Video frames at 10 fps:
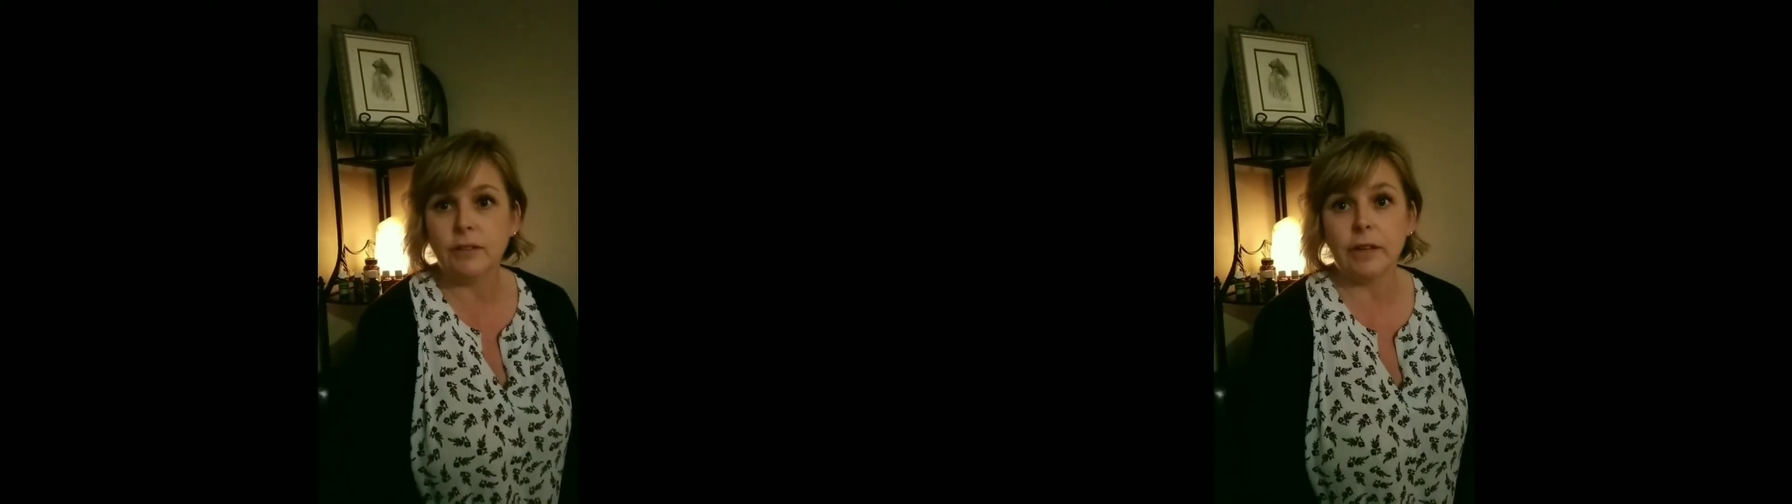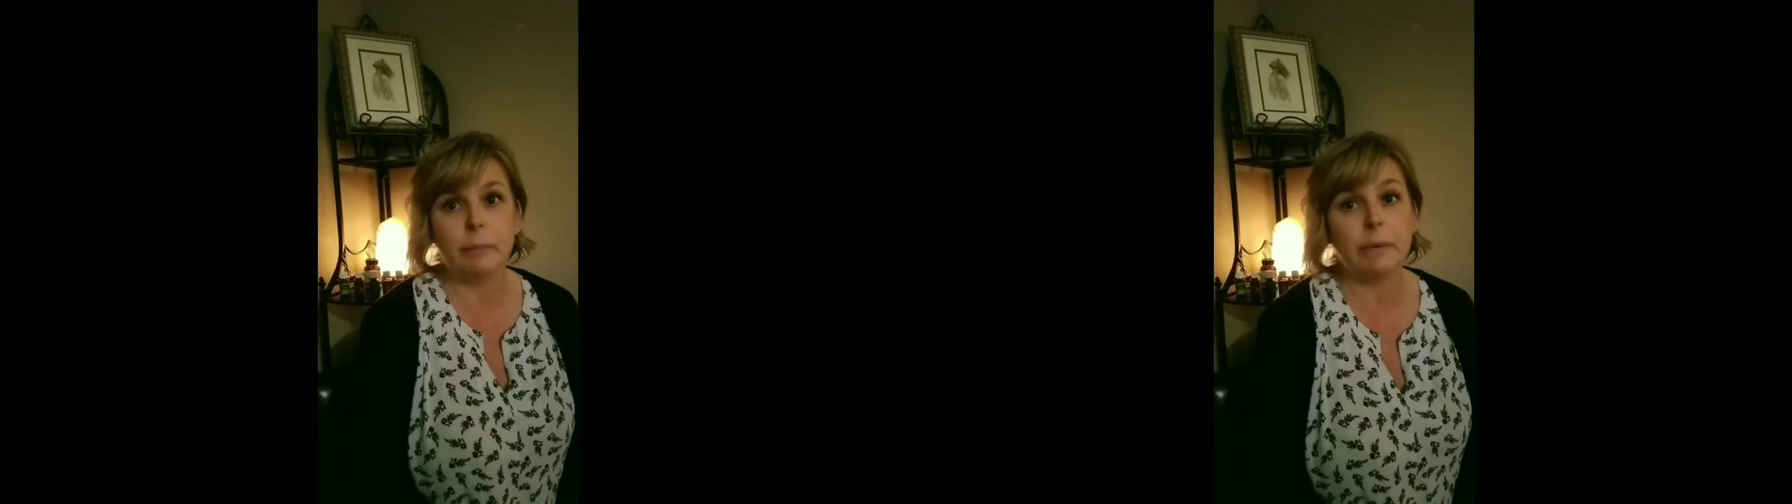I
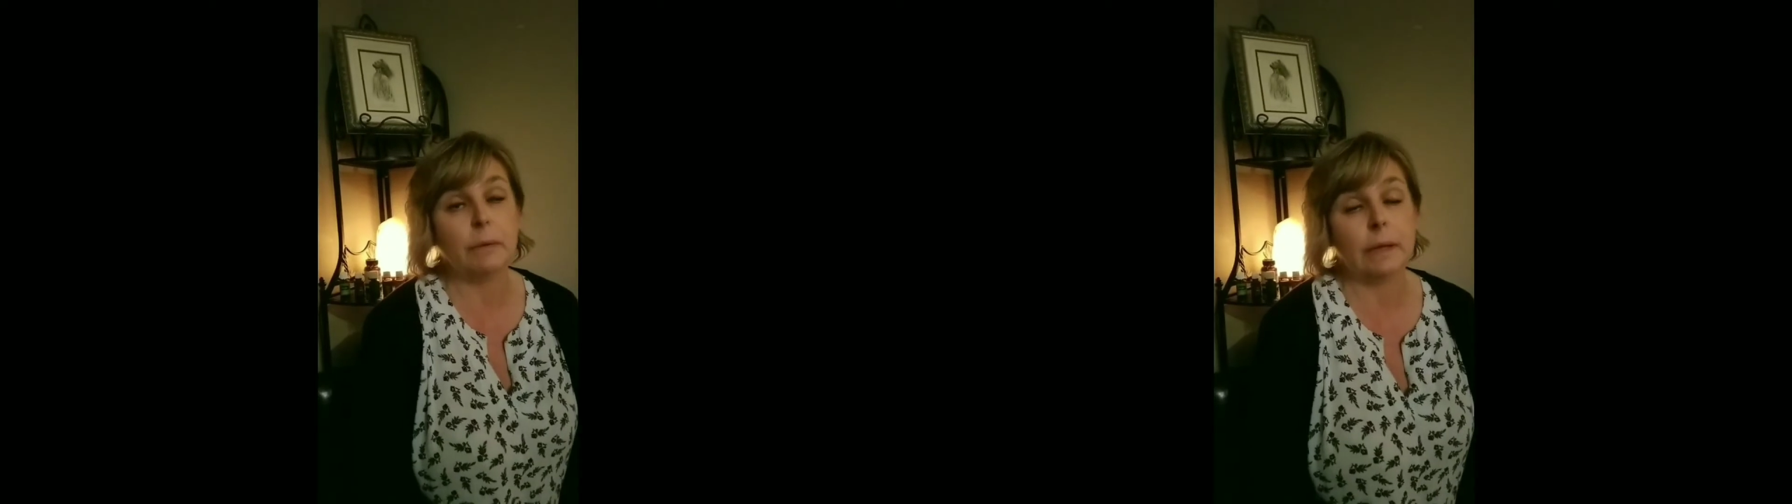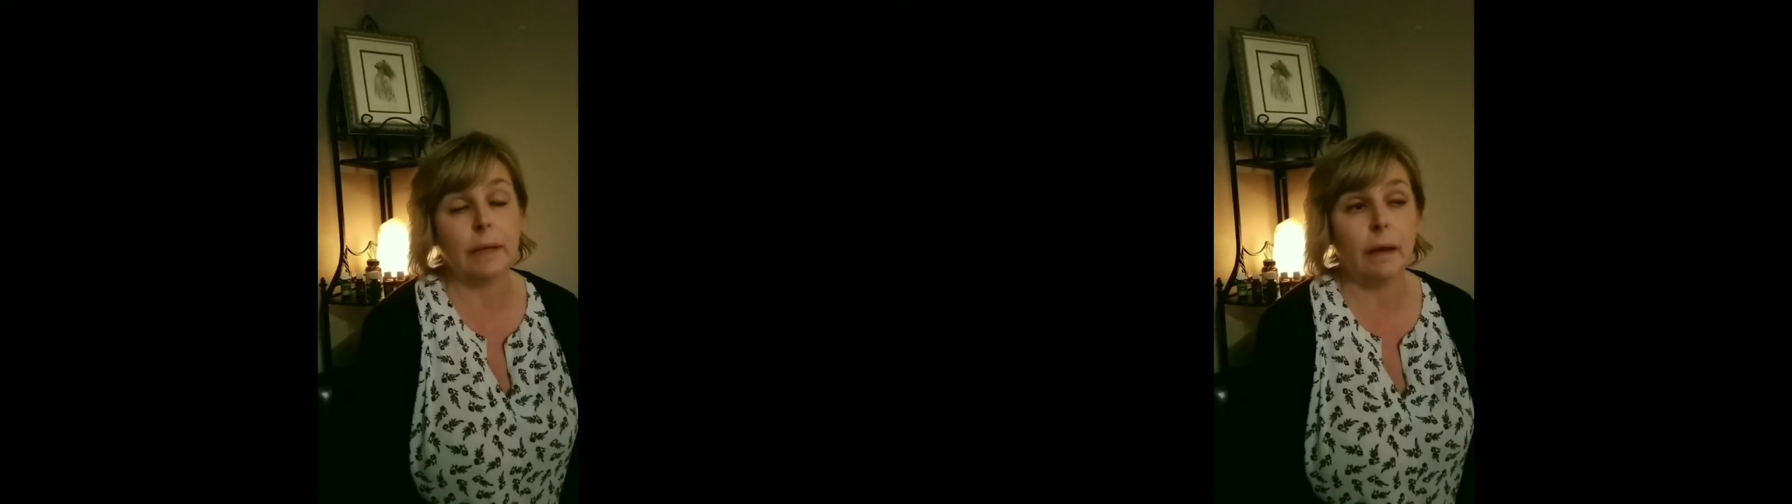try to be
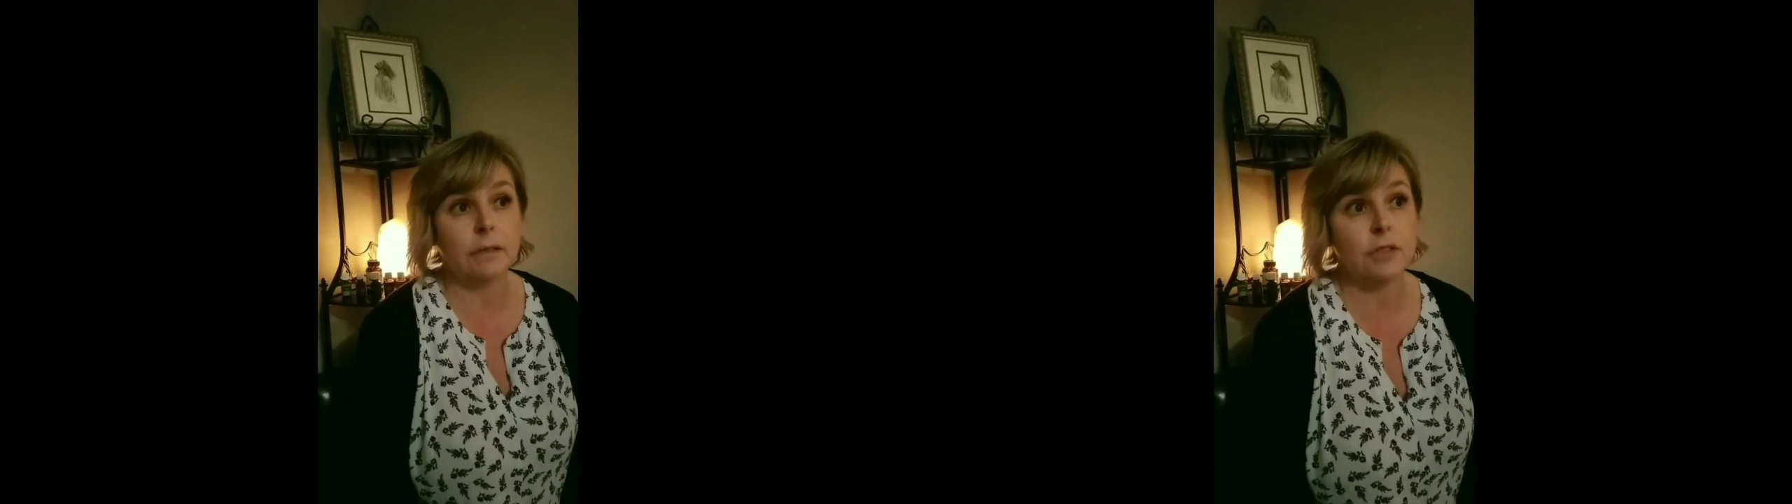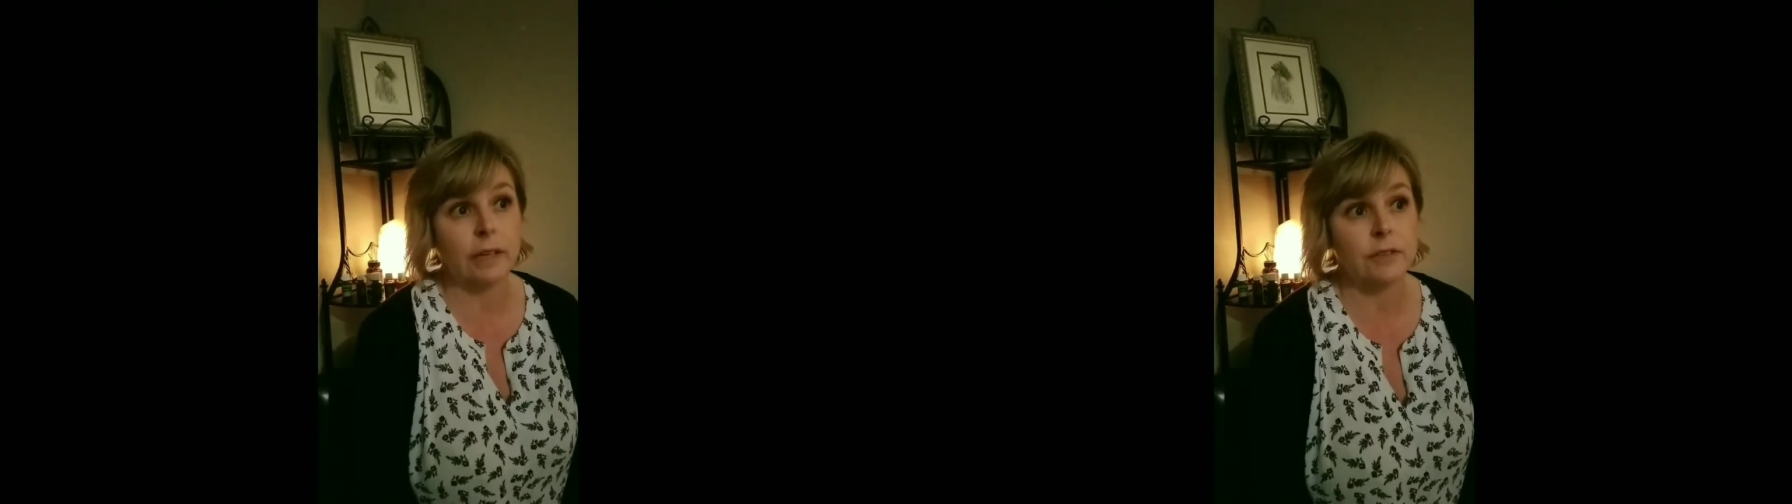really
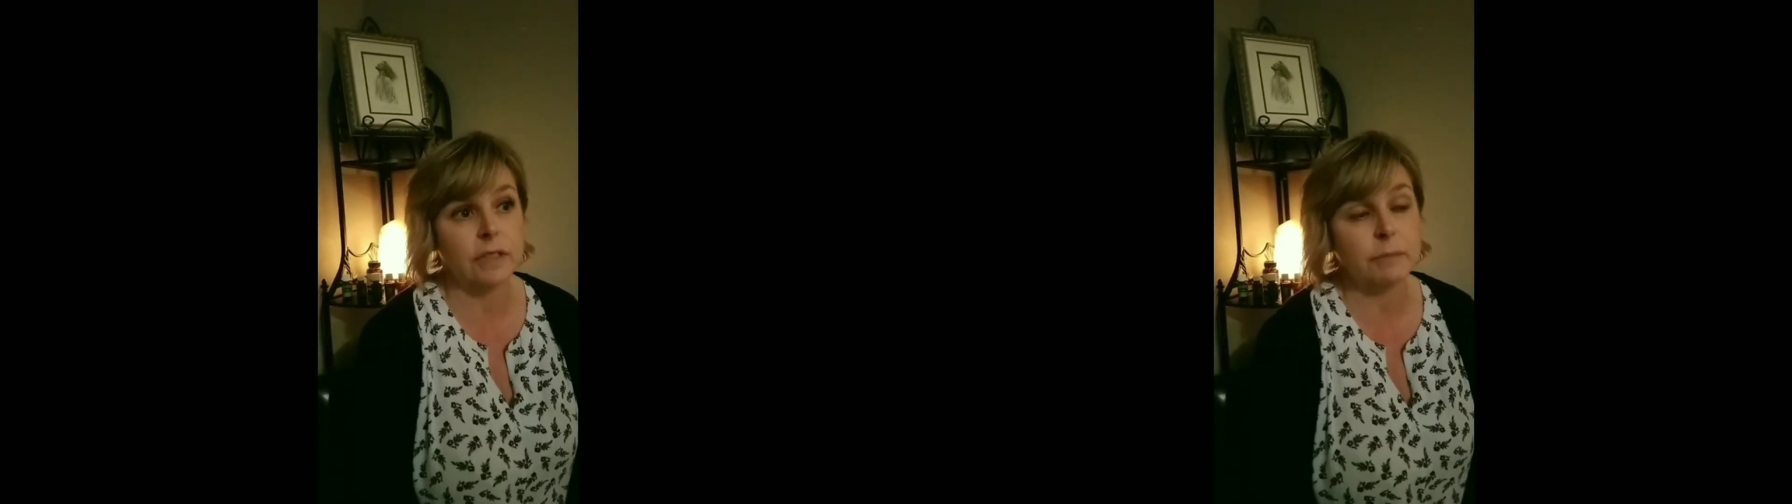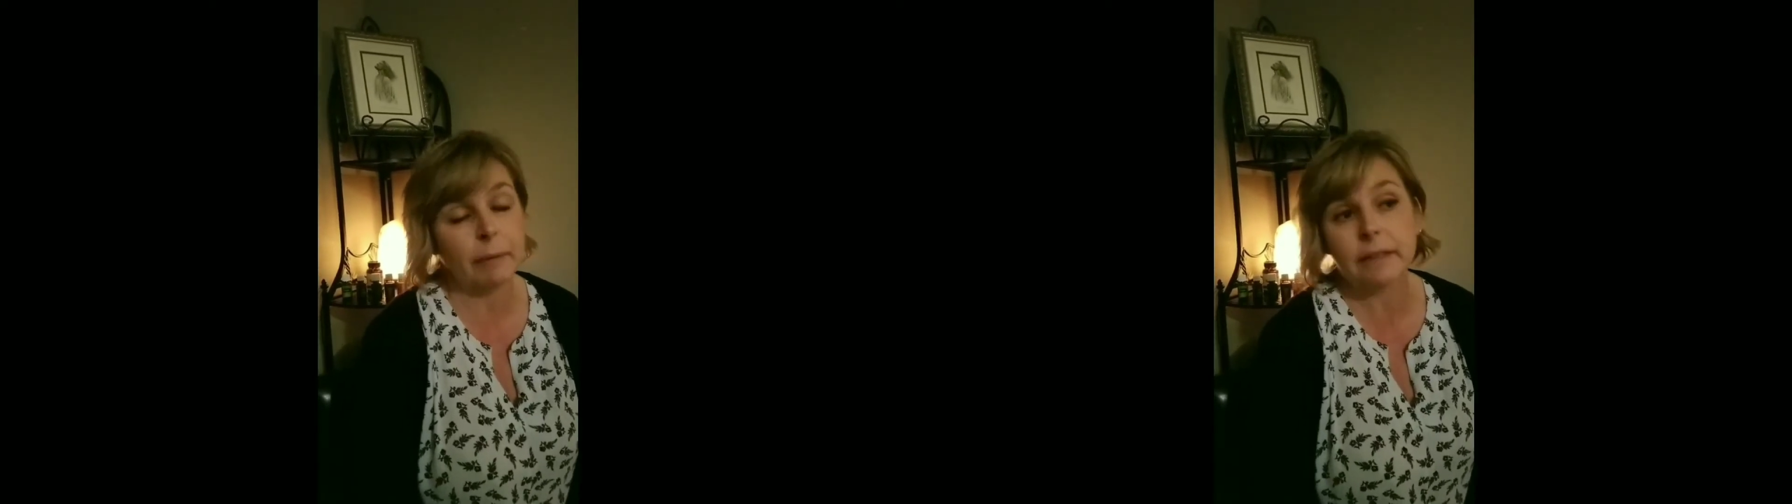conscientious,